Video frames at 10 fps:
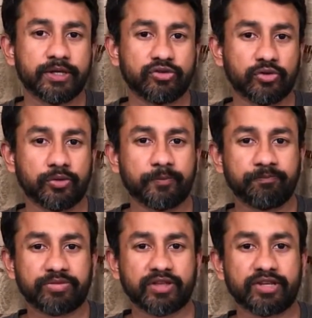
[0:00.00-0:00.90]
So
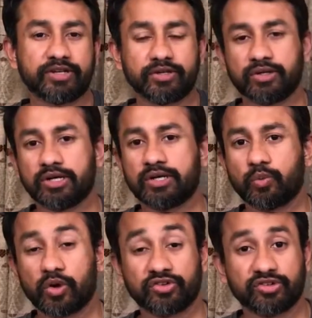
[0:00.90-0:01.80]
that
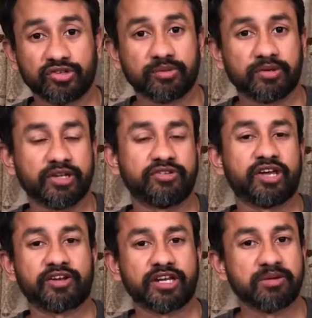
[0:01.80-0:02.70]
was
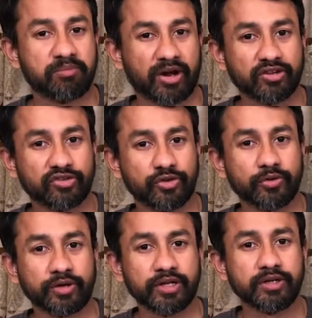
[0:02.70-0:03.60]
exactly my
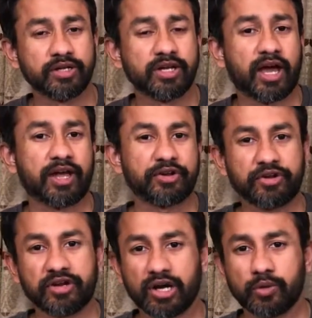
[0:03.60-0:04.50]
story.
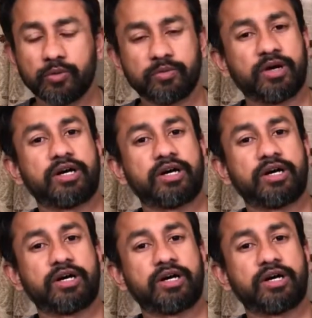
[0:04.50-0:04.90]
And now,